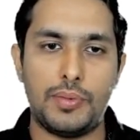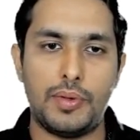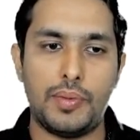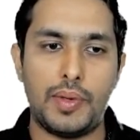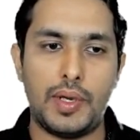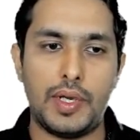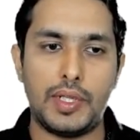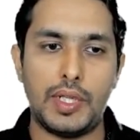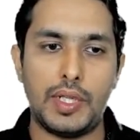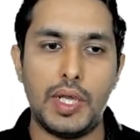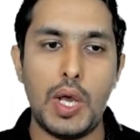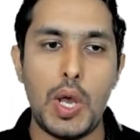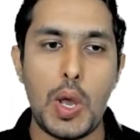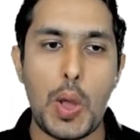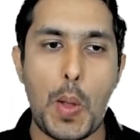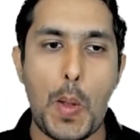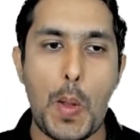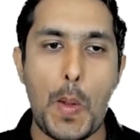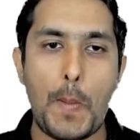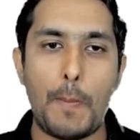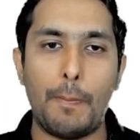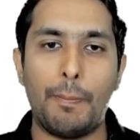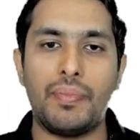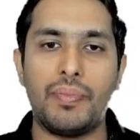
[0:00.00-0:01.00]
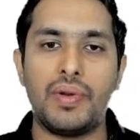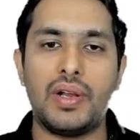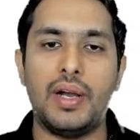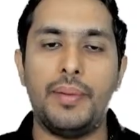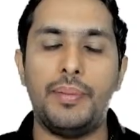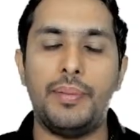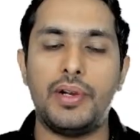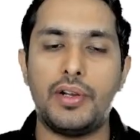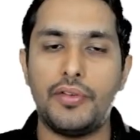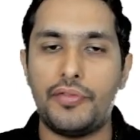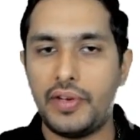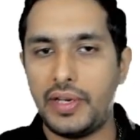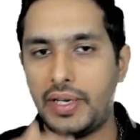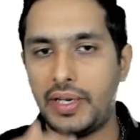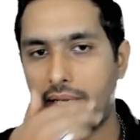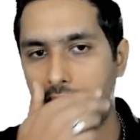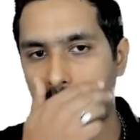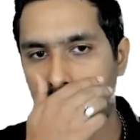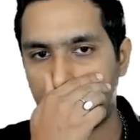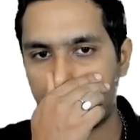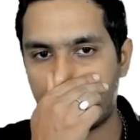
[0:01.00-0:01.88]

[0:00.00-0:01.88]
by the government of India,